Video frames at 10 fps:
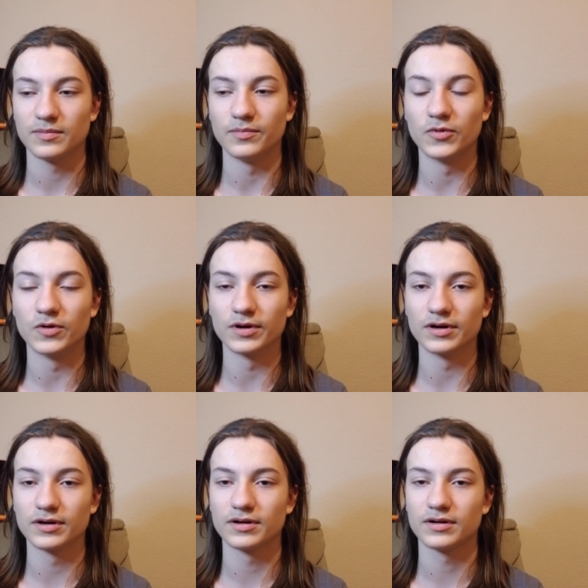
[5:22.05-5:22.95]

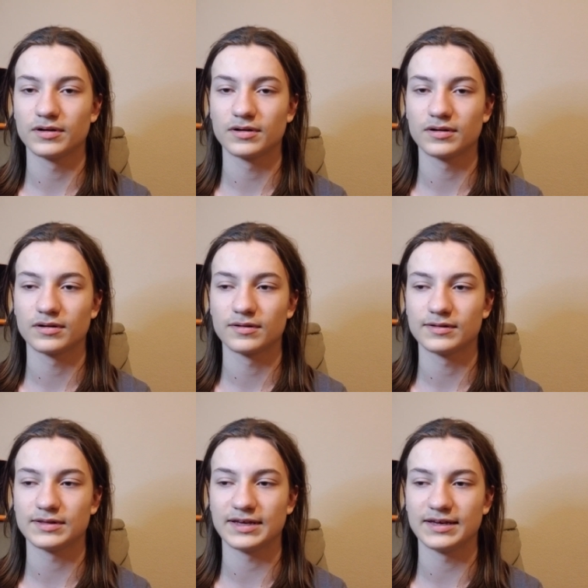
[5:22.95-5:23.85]
more
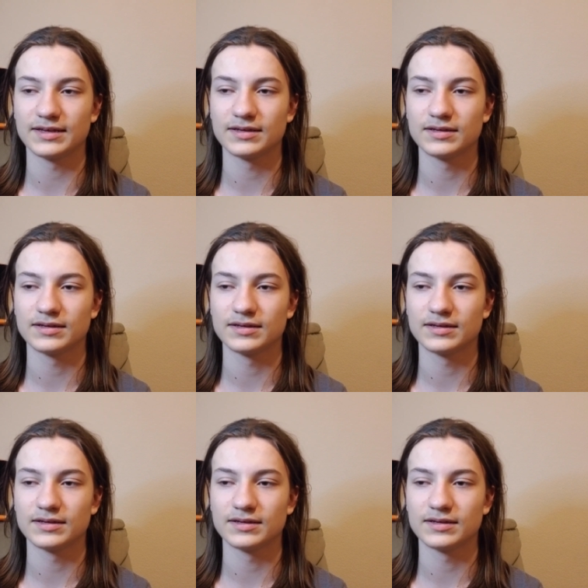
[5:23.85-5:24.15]
like